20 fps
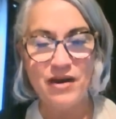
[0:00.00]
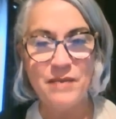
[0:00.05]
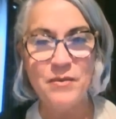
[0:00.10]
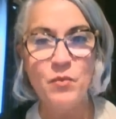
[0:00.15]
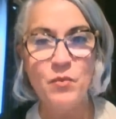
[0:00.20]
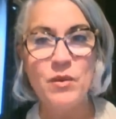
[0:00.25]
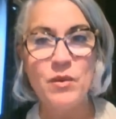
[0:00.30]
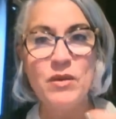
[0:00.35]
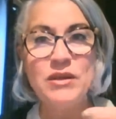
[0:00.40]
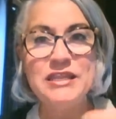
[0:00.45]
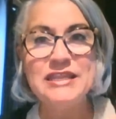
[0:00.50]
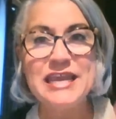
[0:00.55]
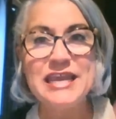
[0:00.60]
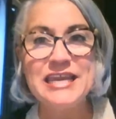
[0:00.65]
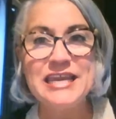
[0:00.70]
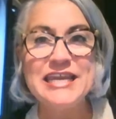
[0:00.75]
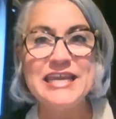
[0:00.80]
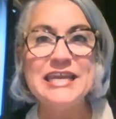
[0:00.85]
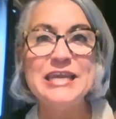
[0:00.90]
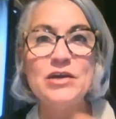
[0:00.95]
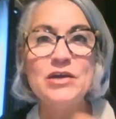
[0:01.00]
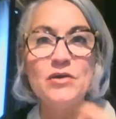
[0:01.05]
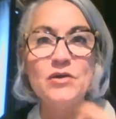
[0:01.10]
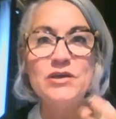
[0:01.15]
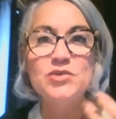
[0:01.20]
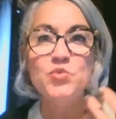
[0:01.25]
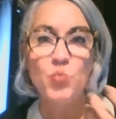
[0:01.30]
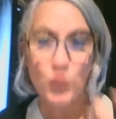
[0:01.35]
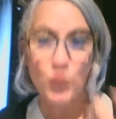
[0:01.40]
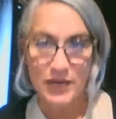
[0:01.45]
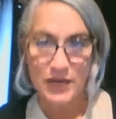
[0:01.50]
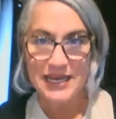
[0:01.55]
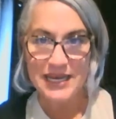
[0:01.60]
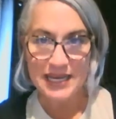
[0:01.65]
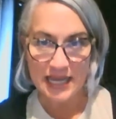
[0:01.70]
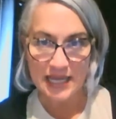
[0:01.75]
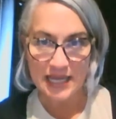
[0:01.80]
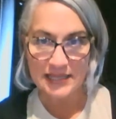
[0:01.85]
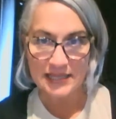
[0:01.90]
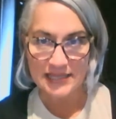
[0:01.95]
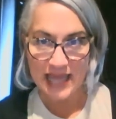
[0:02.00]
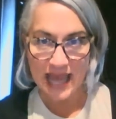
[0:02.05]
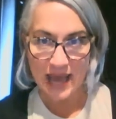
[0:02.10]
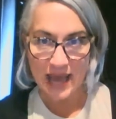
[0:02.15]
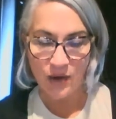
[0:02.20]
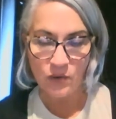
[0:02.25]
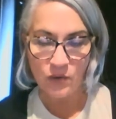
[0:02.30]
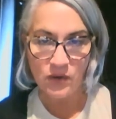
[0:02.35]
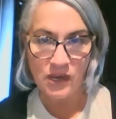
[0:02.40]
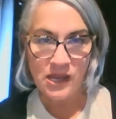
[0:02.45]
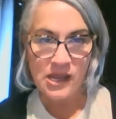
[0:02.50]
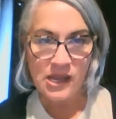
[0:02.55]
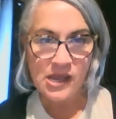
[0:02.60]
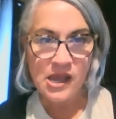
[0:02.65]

I mean, they need to hear us reading aloud,